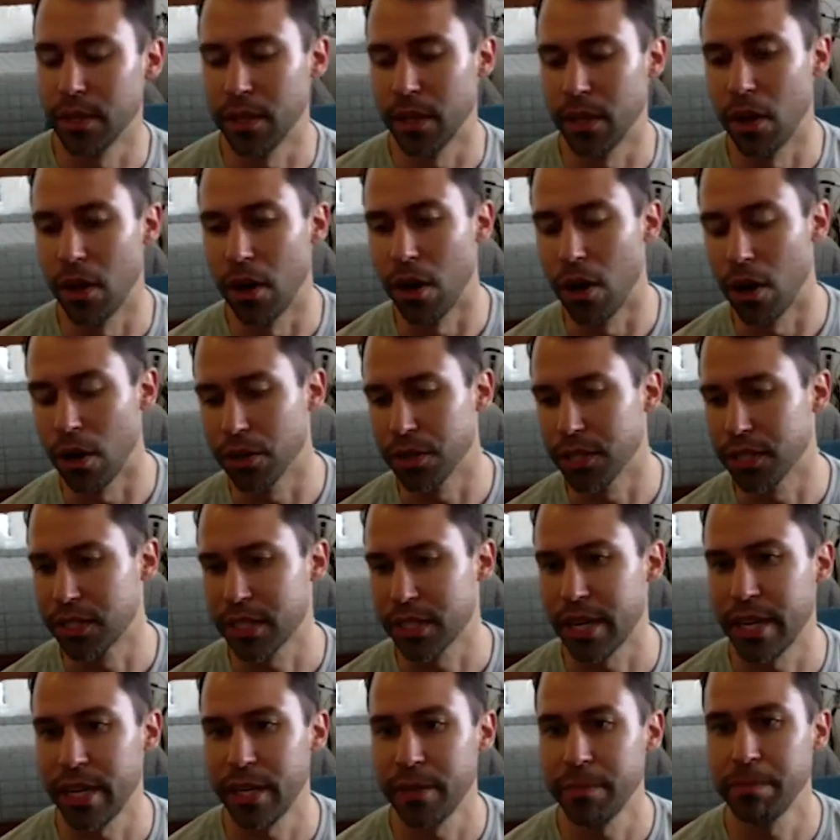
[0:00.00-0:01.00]
all the
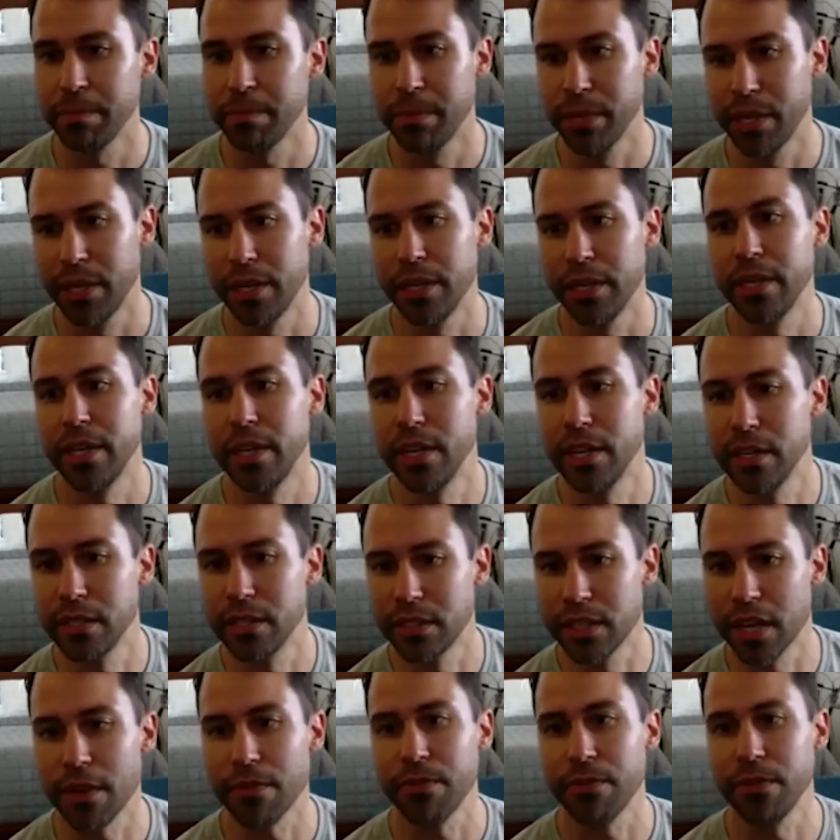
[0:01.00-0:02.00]
time, but it
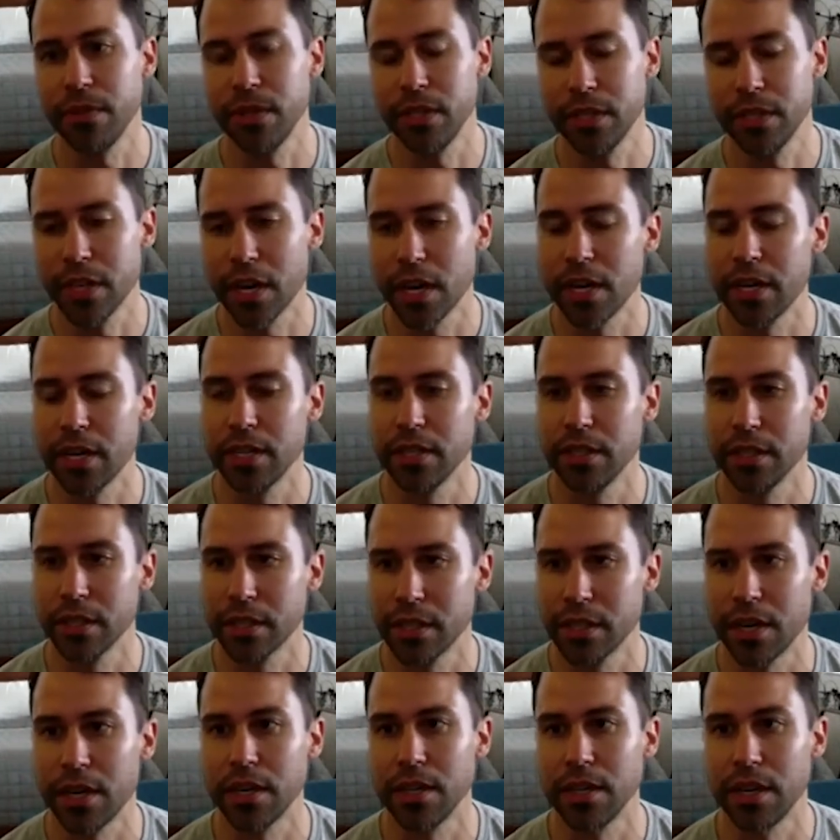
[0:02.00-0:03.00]
definitely got in the
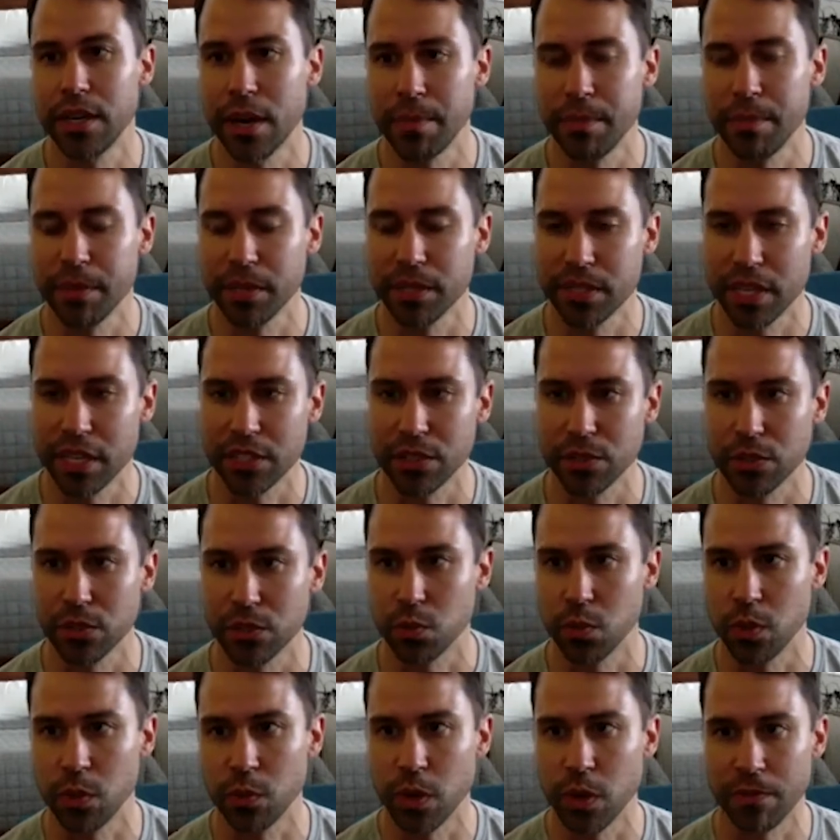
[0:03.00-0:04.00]
cut a lot because
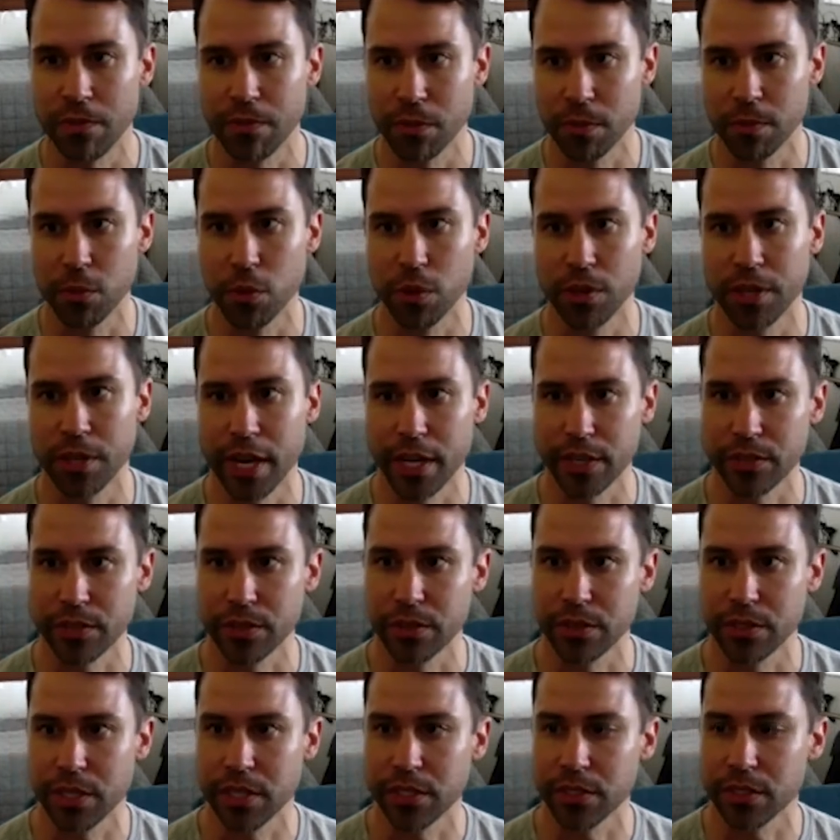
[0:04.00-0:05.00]
we went for more natural
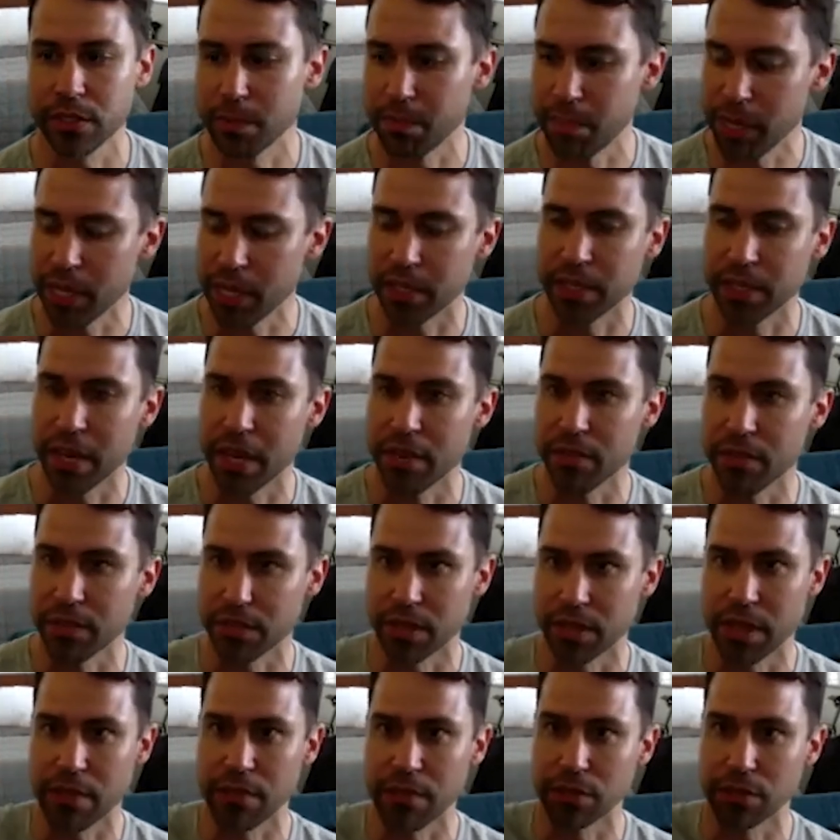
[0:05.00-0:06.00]
takes. Like, Pete gave us
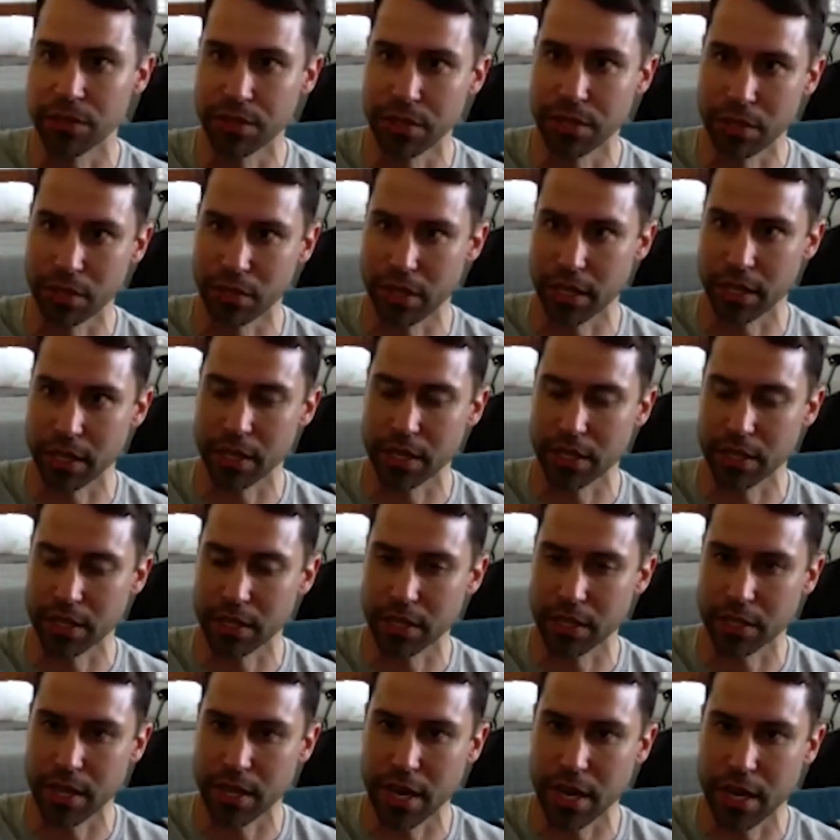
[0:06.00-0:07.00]
levels that are like, hit
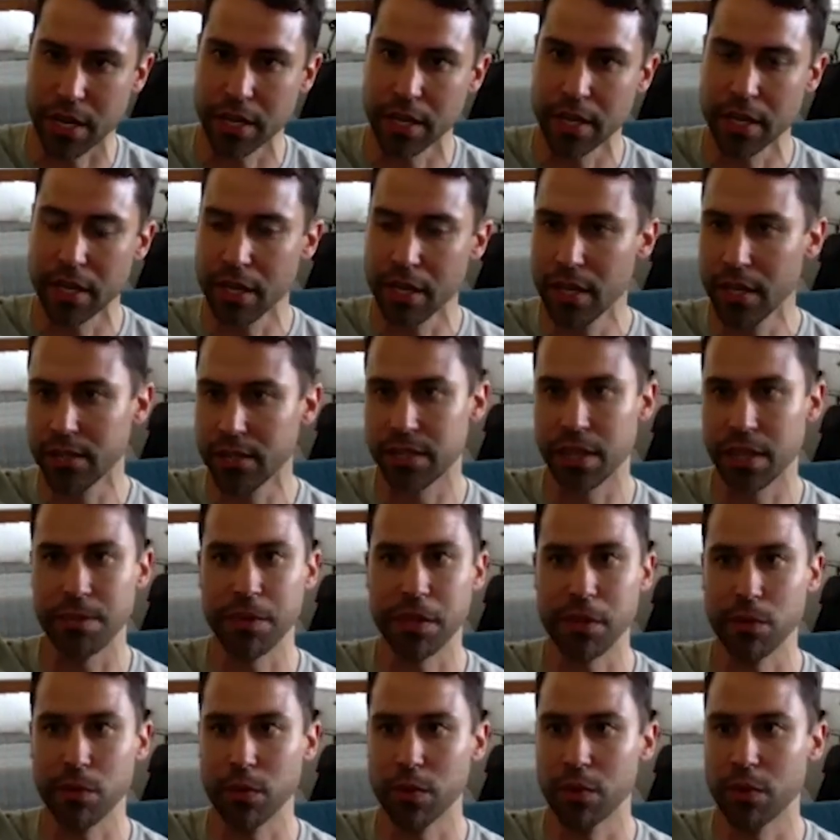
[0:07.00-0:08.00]
this eye. Same
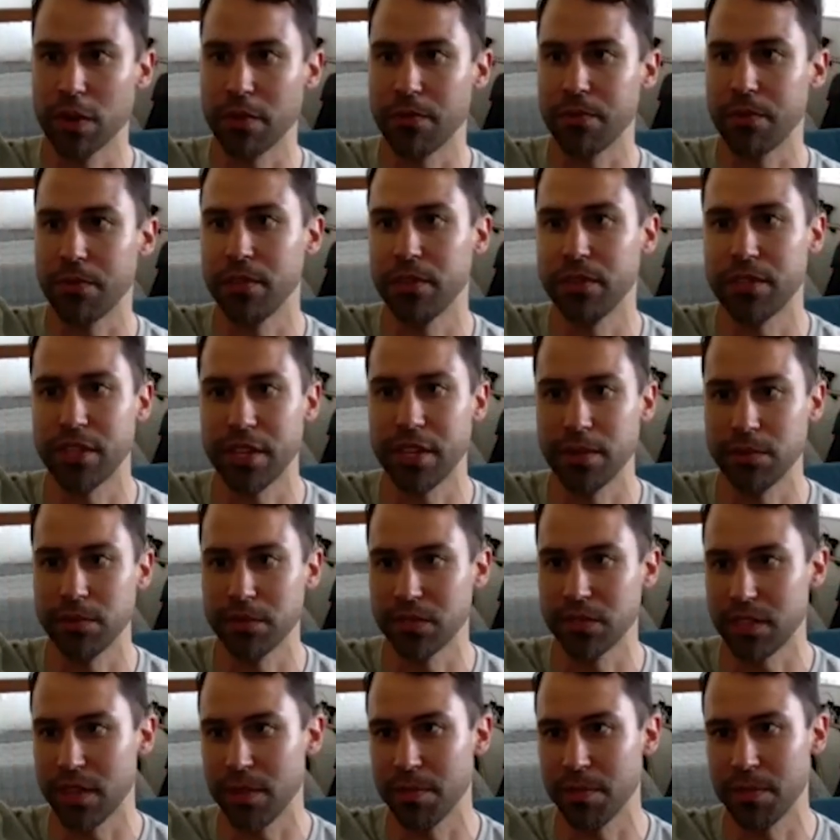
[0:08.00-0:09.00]
thing with Griffin.
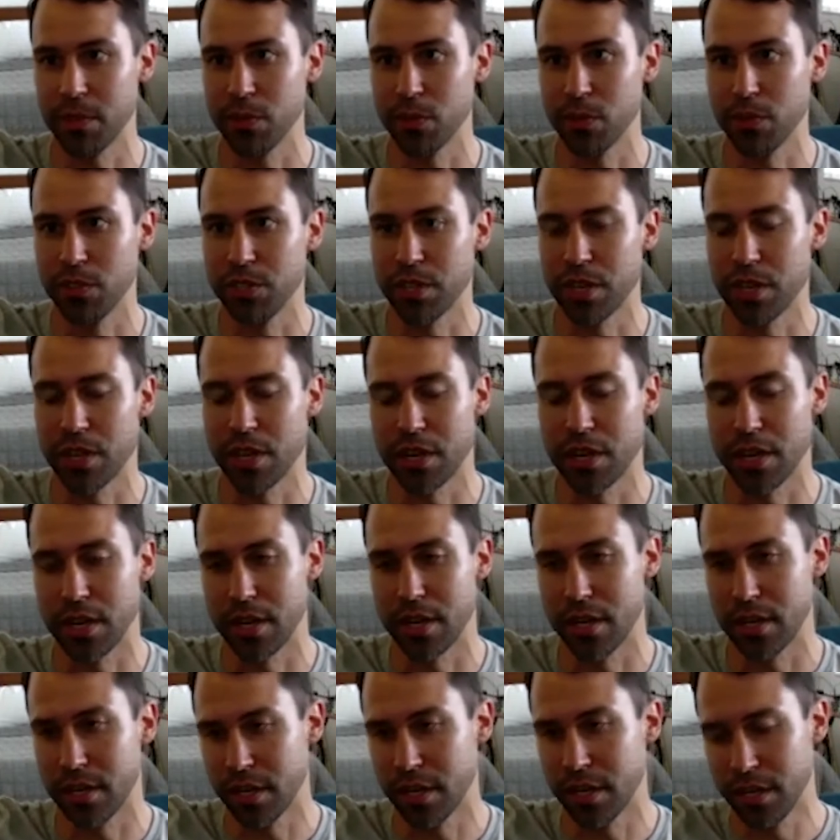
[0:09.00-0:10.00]
Same thing with
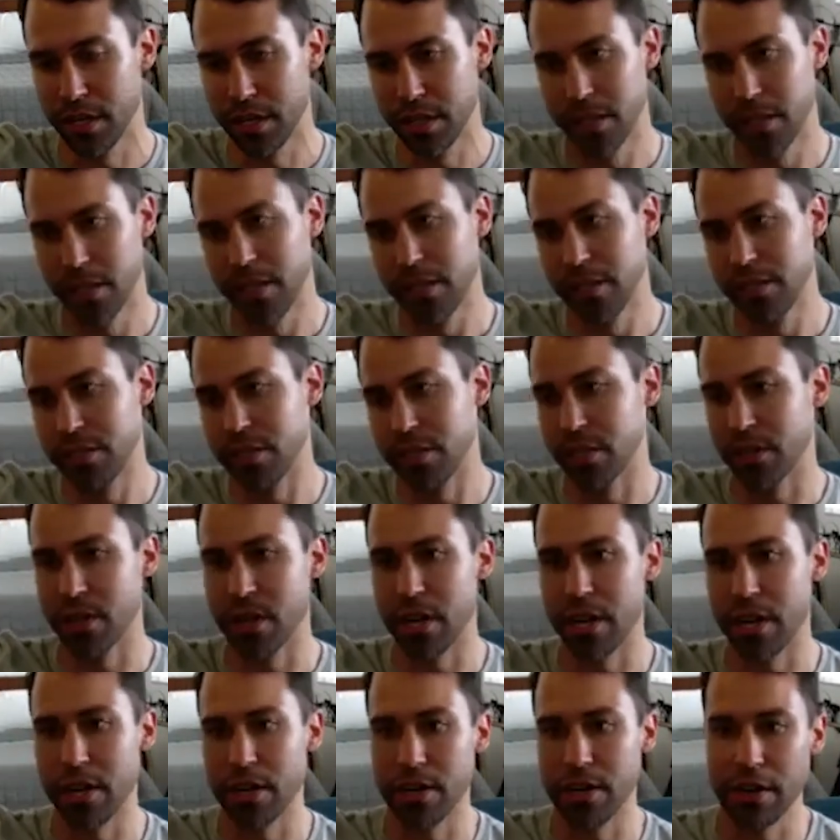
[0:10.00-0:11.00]
John
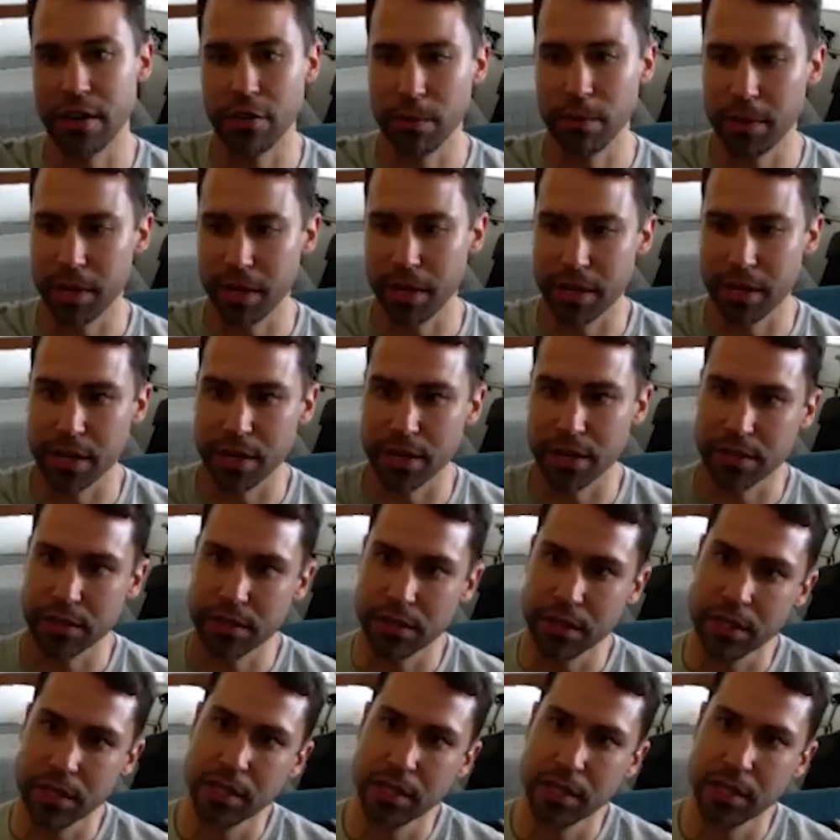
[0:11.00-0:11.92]
Cryer and everybody else.